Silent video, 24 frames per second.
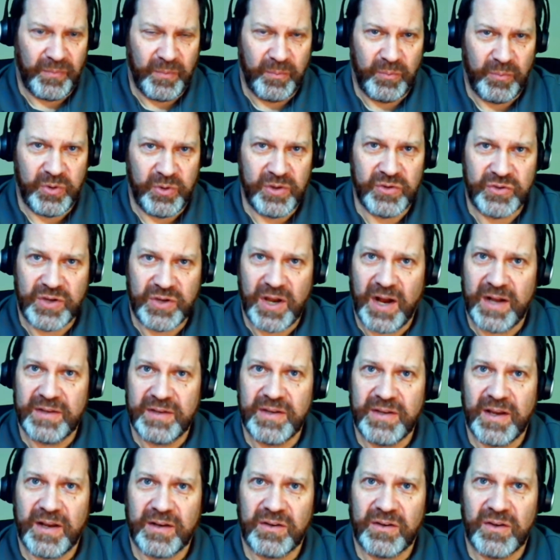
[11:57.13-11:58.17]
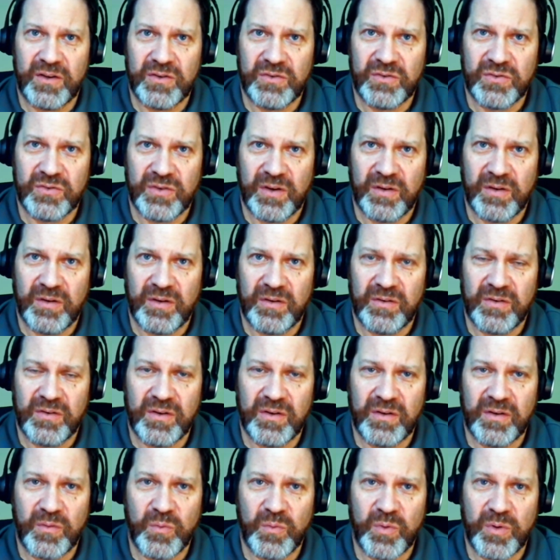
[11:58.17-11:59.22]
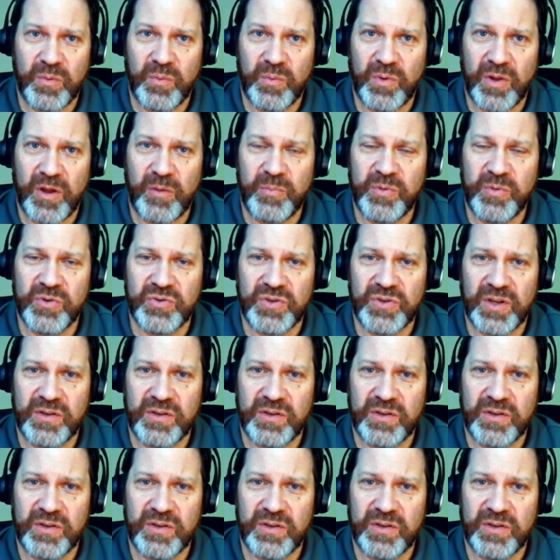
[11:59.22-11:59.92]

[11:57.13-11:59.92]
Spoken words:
Please contact us and we will help you set